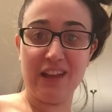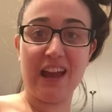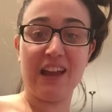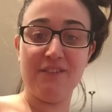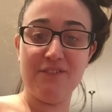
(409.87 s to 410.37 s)

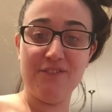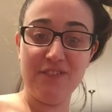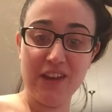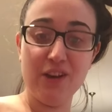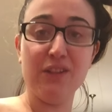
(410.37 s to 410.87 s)
like I can
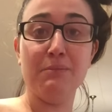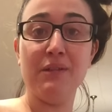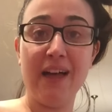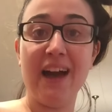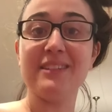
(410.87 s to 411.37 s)
feel the
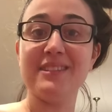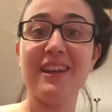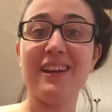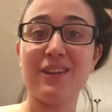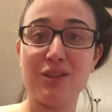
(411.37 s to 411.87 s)

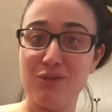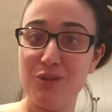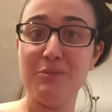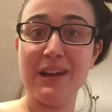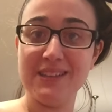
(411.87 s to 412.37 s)
plastic
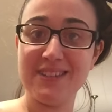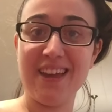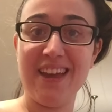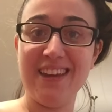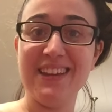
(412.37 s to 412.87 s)
through my
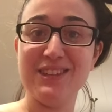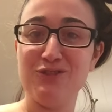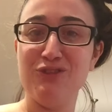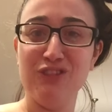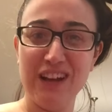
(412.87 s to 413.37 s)
skin. It's
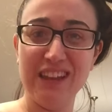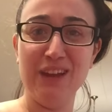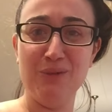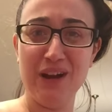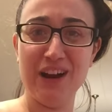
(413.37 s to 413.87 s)

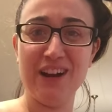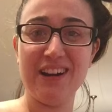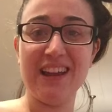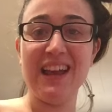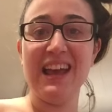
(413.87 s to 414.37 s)
really weird.